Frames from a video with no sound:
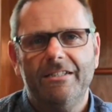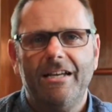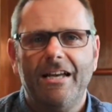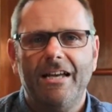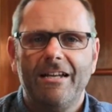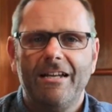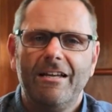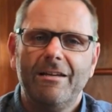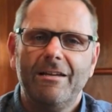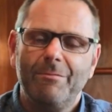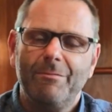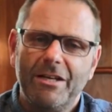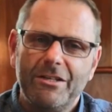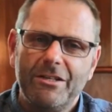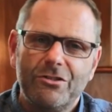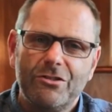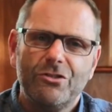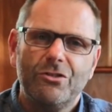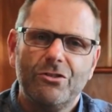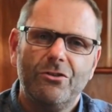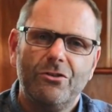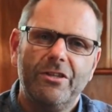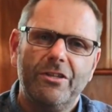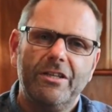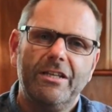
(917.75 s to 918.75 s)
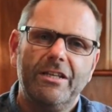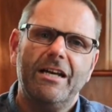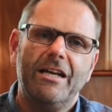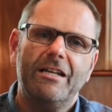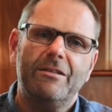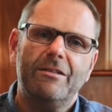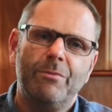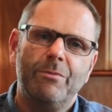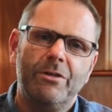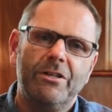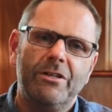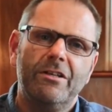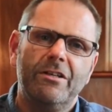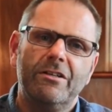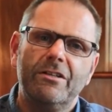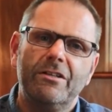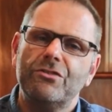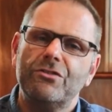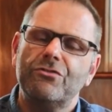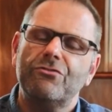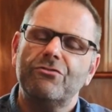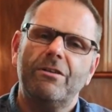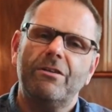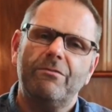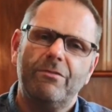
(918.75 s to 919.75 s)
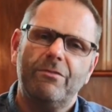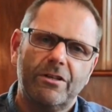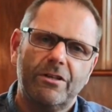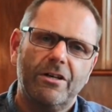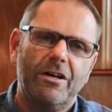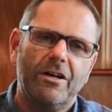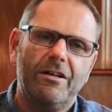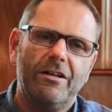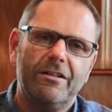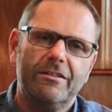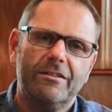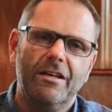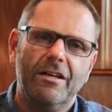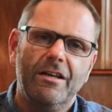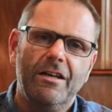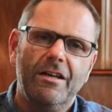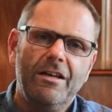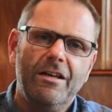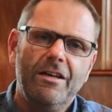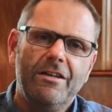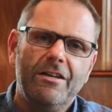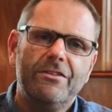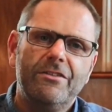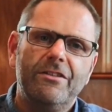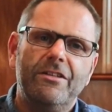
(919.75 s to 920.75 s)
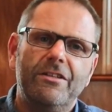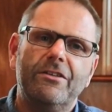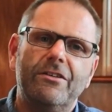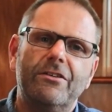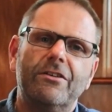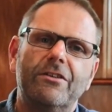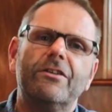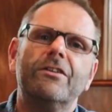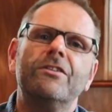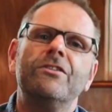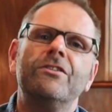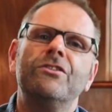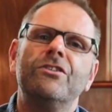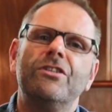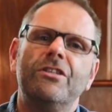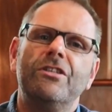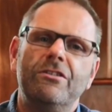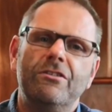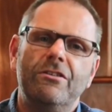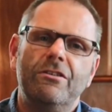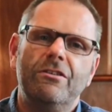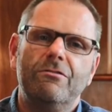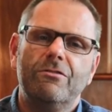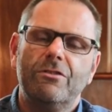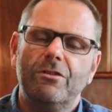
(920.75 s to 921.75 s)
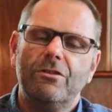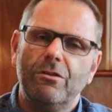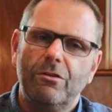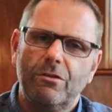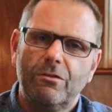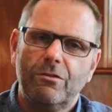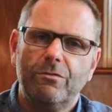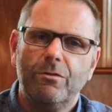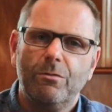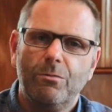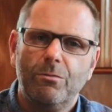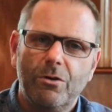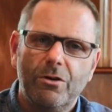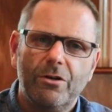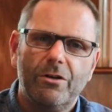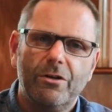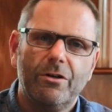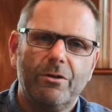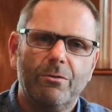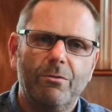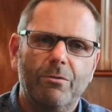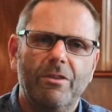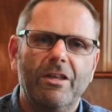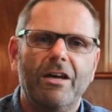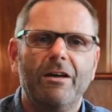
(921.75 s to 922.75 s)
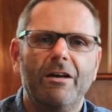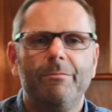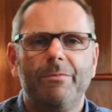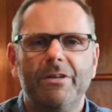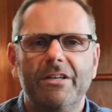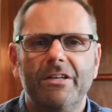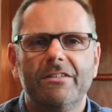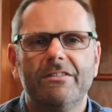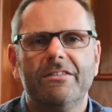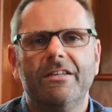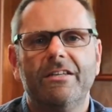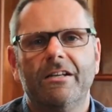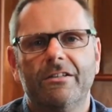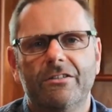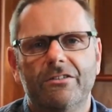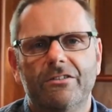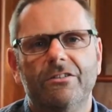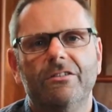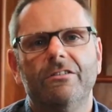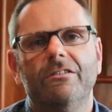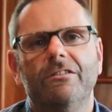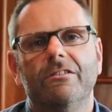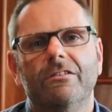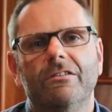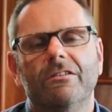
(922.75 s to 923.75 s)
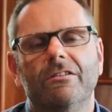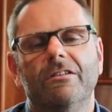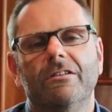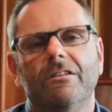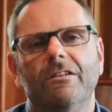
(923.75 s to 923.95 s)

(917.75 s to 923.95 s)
and I made sure that he had money on his travel card so that he could continue to look for work without being sanctioned.